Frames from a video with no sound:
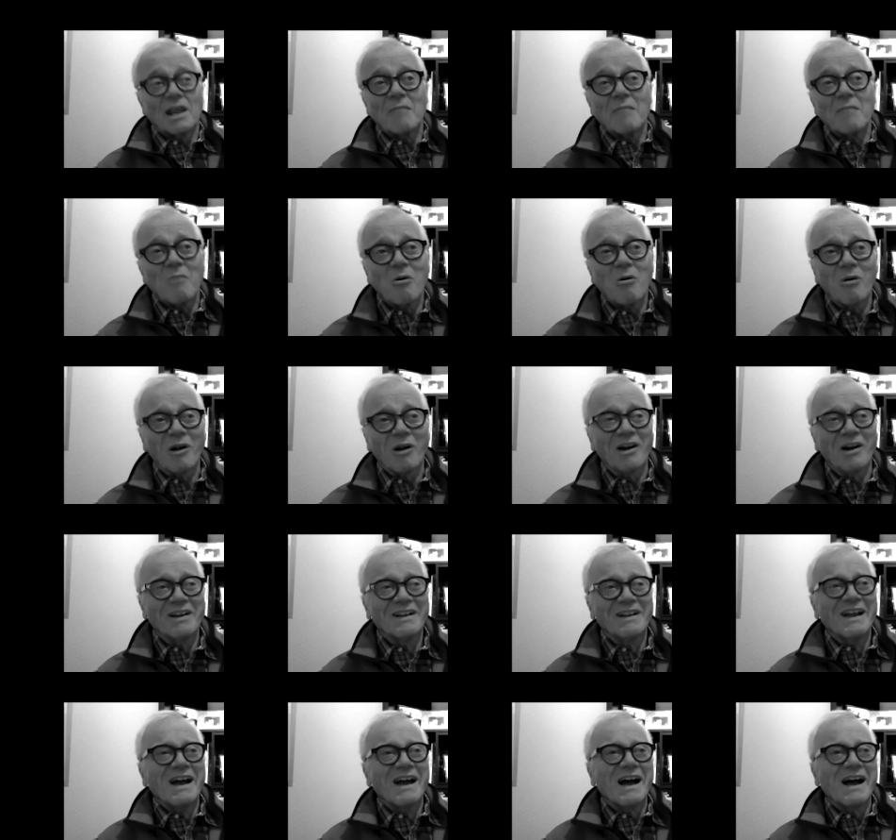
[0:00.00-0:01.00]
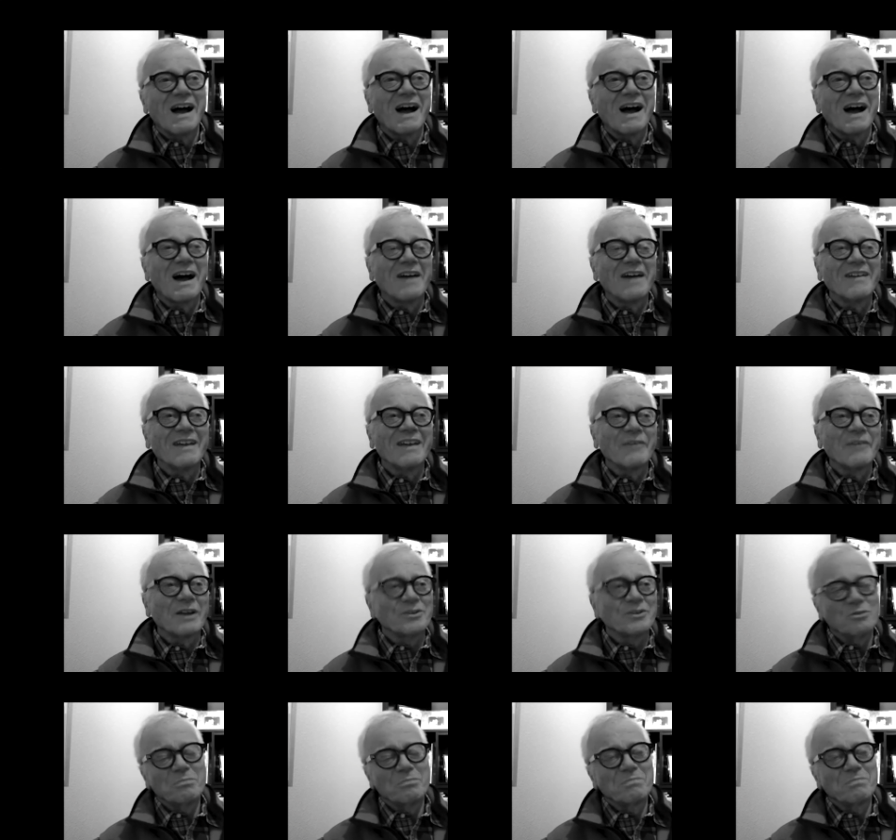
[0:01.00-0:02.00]
anymore. Uh, if I
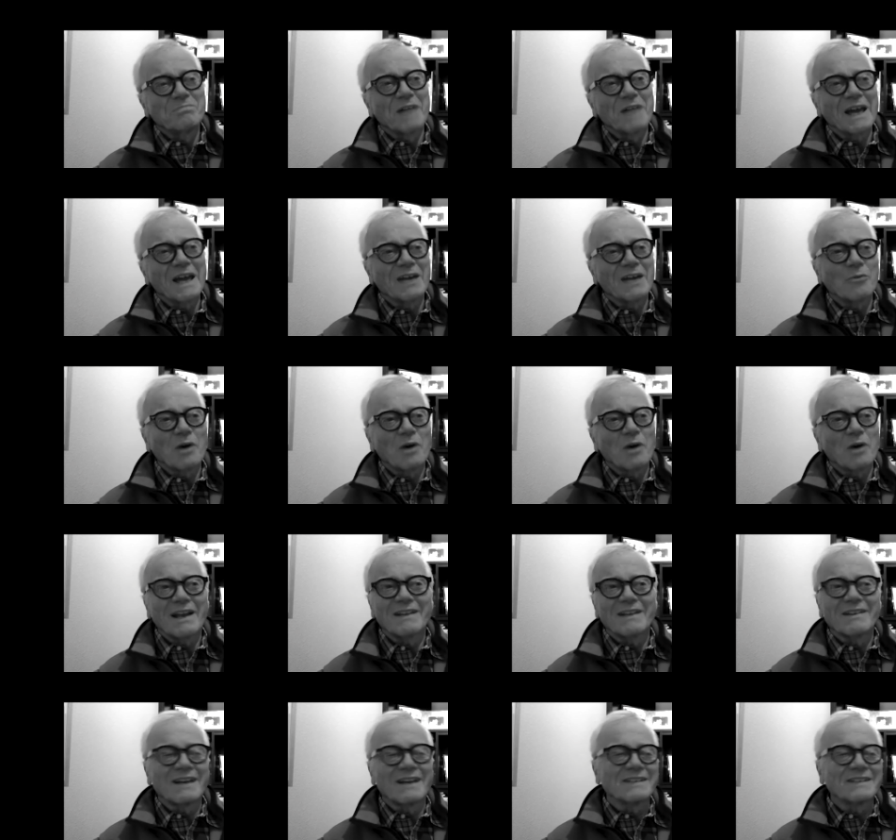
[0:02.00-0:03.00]
do black and white, I,